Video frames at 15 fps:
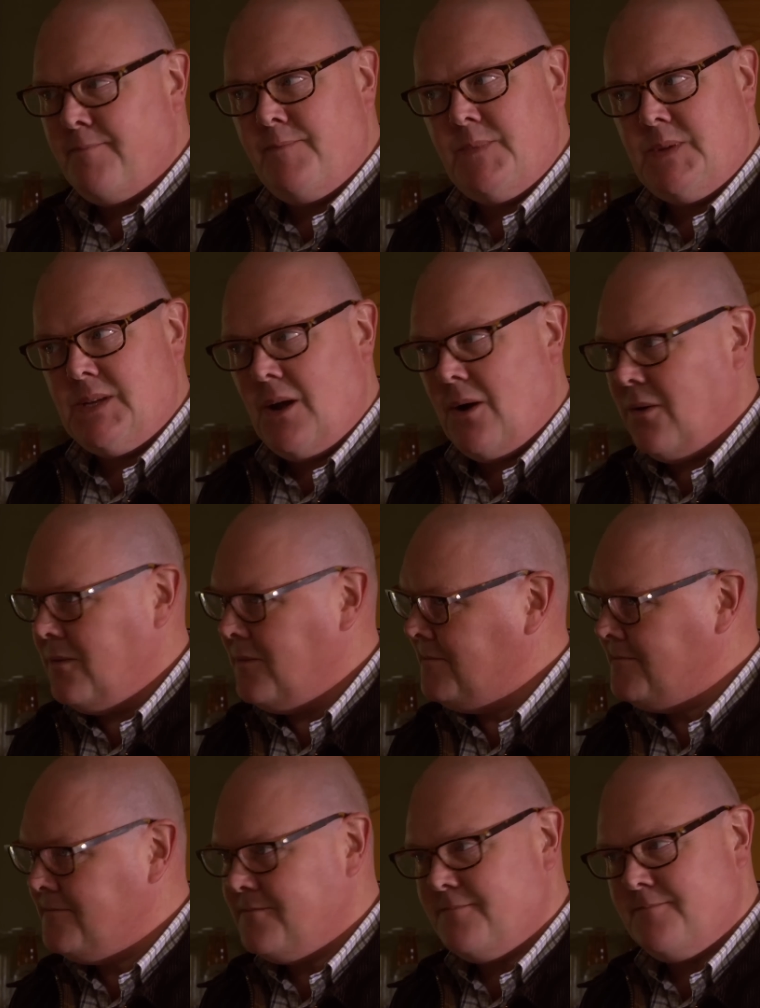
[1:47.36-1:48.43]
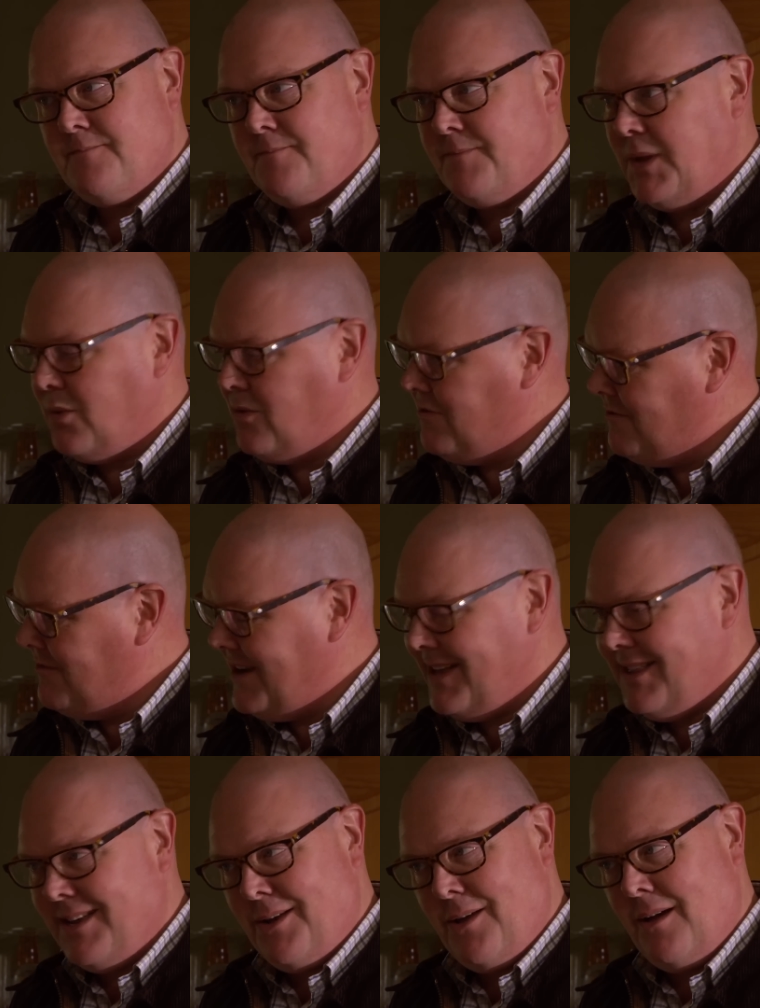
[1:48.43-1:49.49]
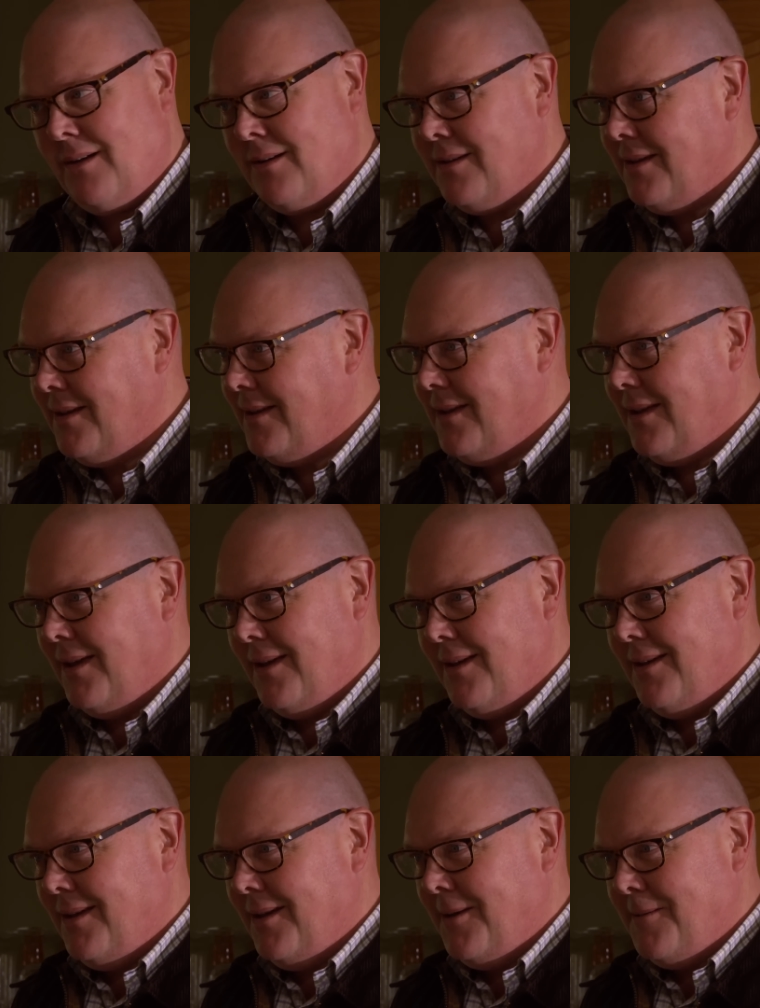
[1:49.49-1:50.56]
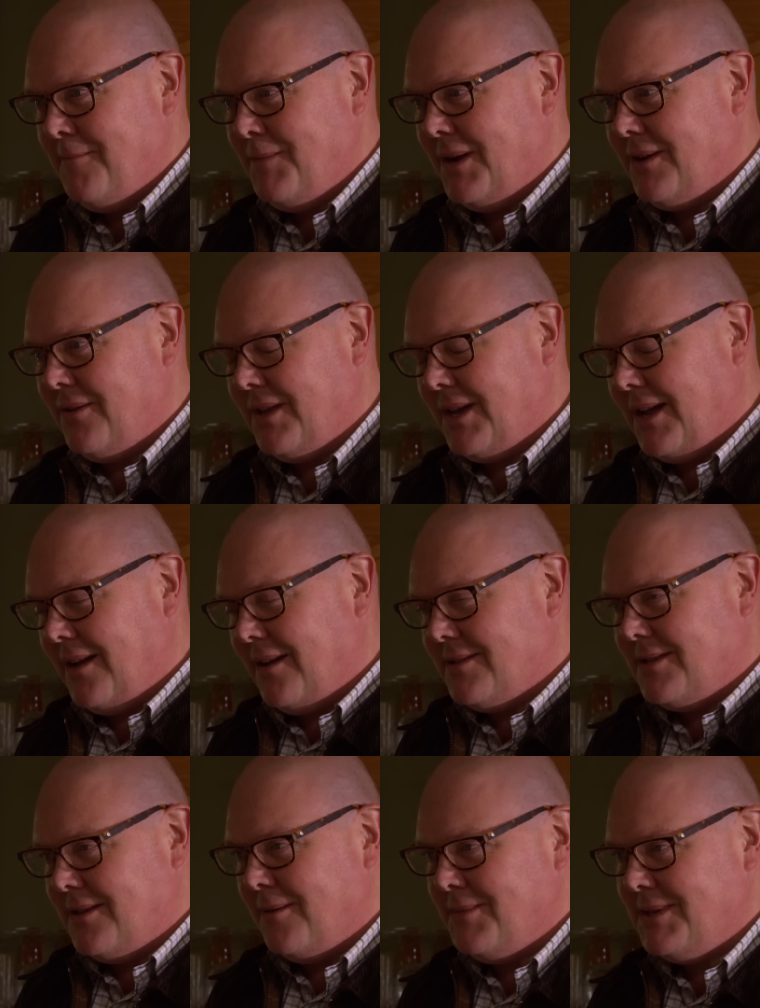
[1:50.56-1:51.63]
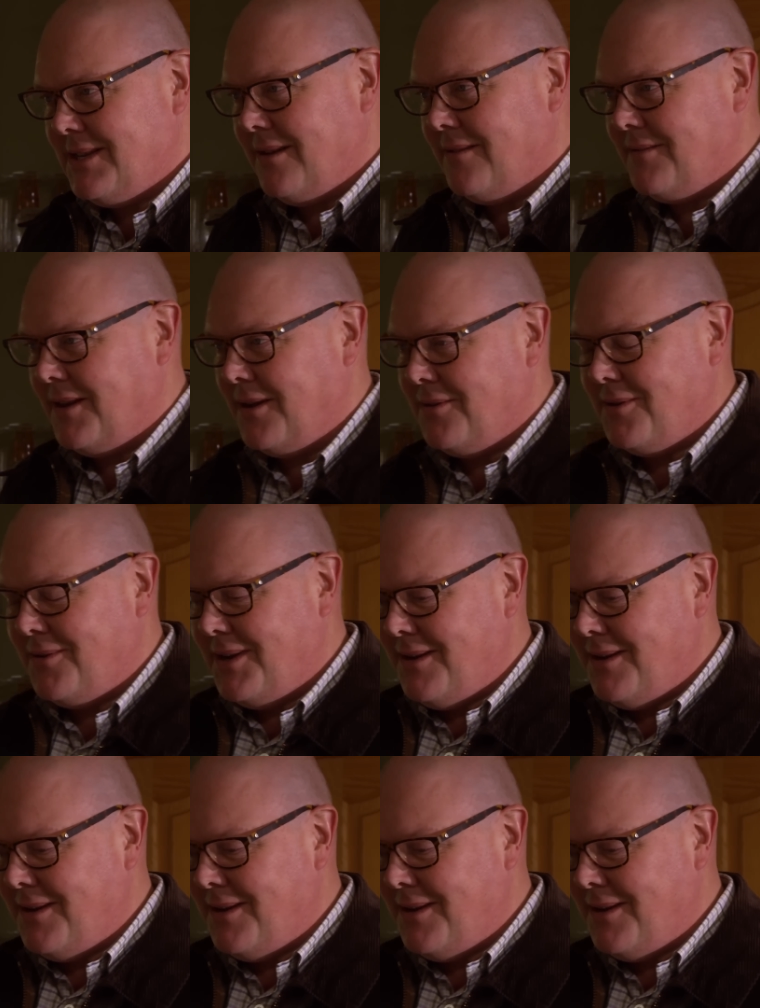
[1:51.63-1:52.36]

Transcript: No. No, we're really not. I don't think I could stop myself now, though,